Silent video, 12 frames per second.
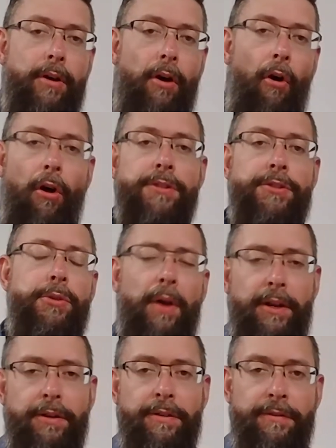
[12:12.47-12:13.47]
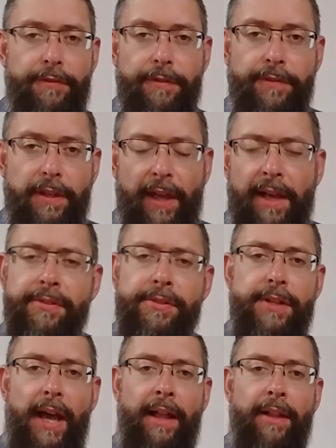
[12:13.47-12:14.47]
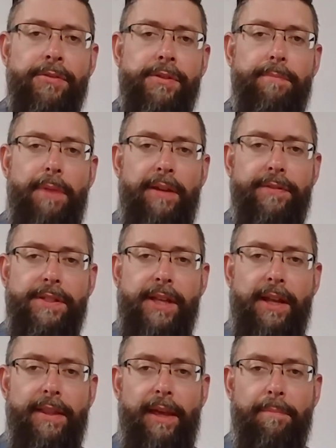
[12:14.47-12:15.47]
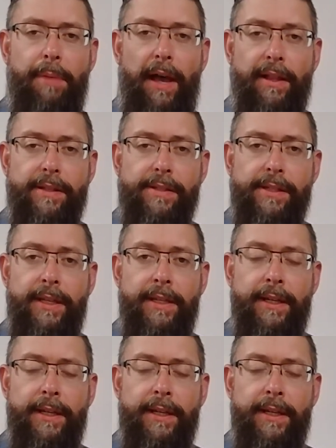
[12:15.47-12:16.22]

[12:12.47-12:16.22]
all $250,000 of benefits out of that policy,